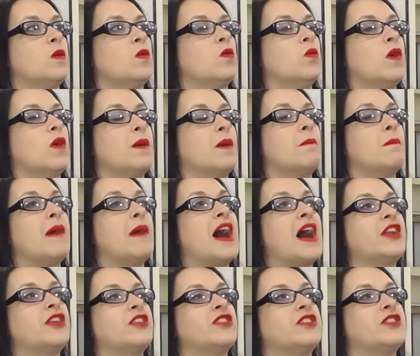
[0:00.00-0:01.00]
what
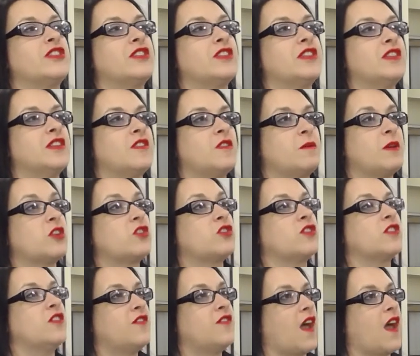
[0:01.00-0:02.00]
modern
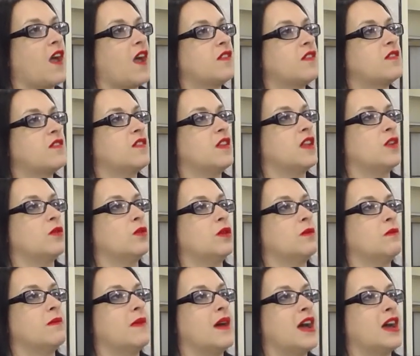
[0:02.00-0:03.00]
special effects and
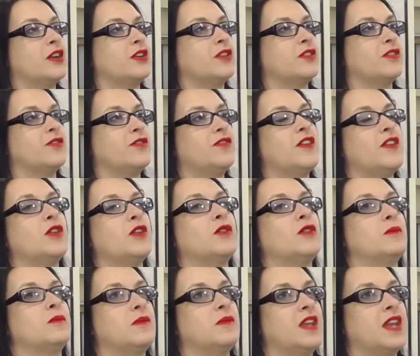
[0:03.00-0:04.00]
what modern
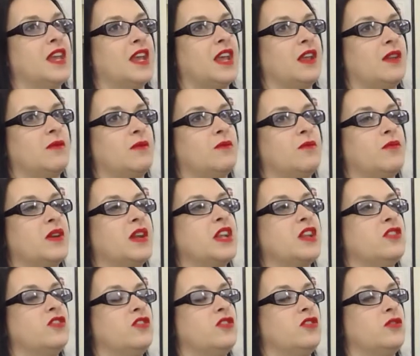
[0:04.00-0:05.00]
film can
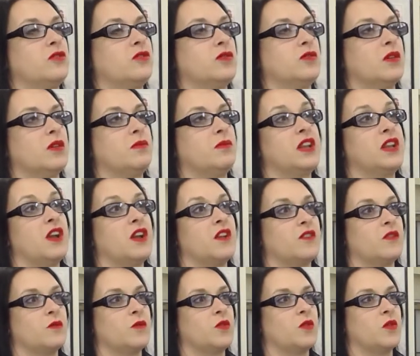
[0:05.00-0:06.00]
bring to a pretty
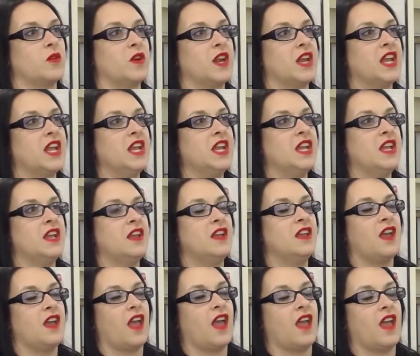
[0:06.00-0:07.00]
awesome story.
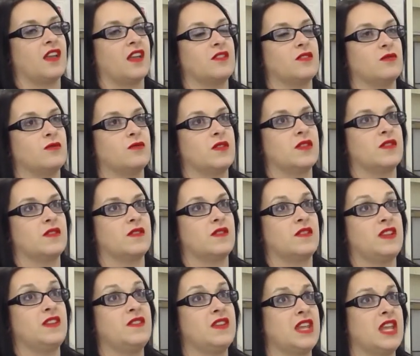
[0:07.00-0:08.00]
And with
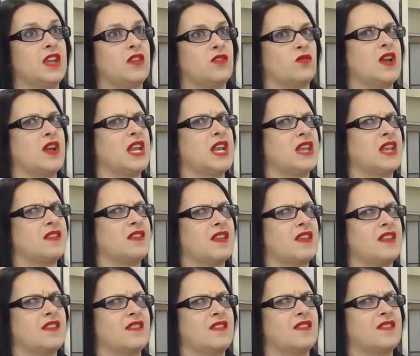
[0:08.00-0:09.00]
Stephen King's writings,
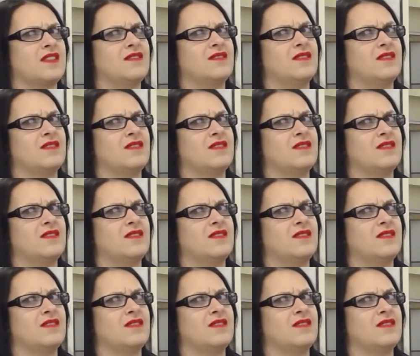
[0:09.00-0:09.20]
it's